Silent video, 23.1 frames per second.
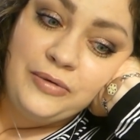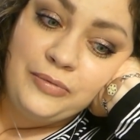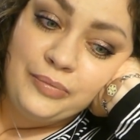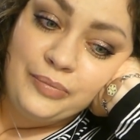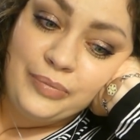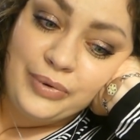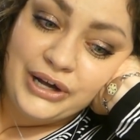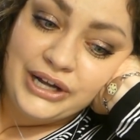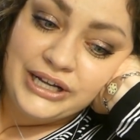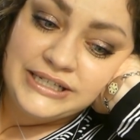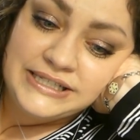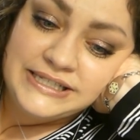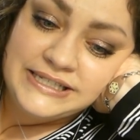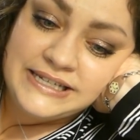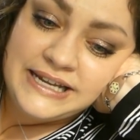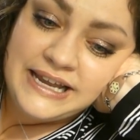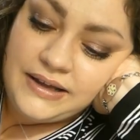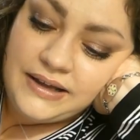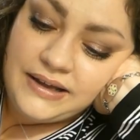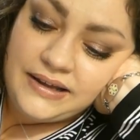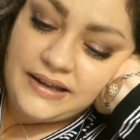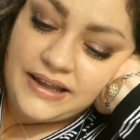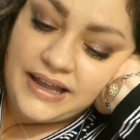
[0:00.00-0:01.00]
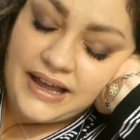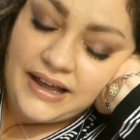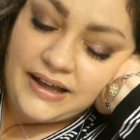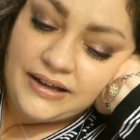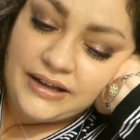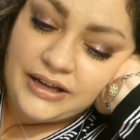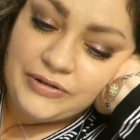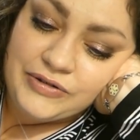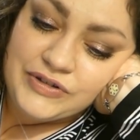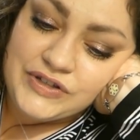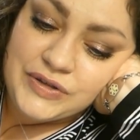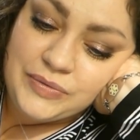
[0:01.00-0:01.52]
But yeah,
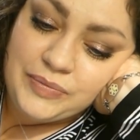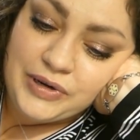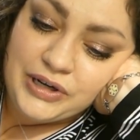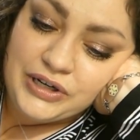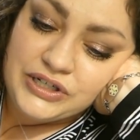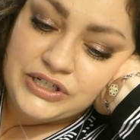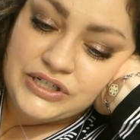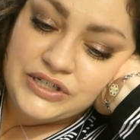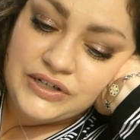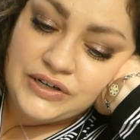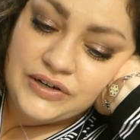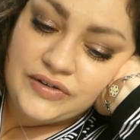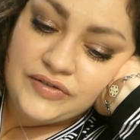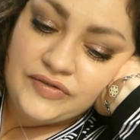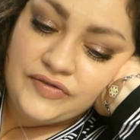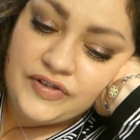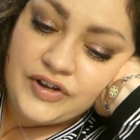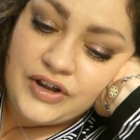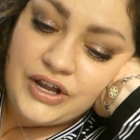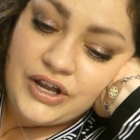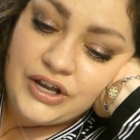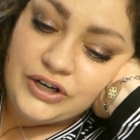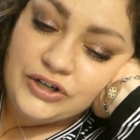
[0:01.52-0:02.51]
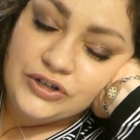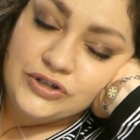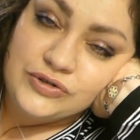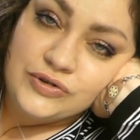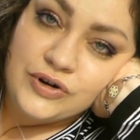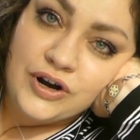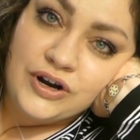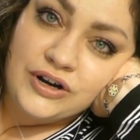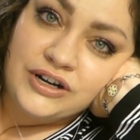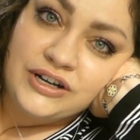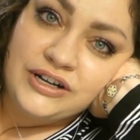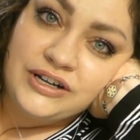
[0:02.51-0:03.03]
it was a bunch of
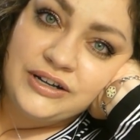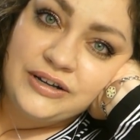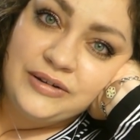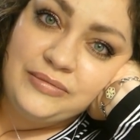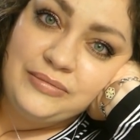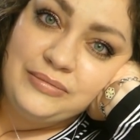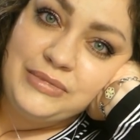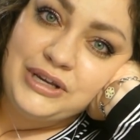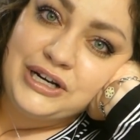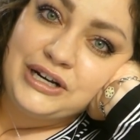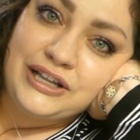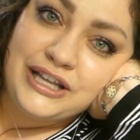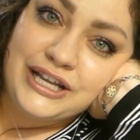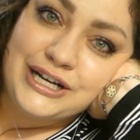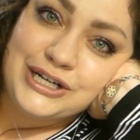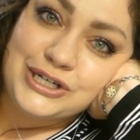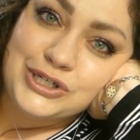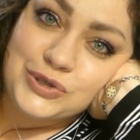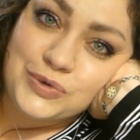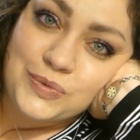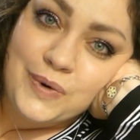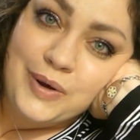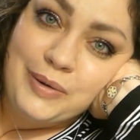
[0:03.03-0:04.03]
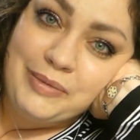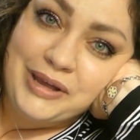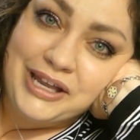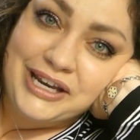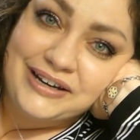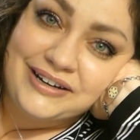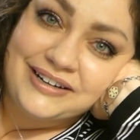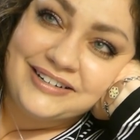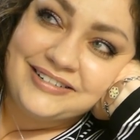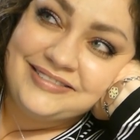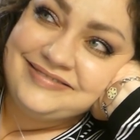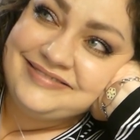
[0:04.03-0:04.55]
drunk middle aged
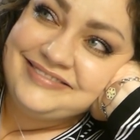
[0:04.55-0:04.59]
women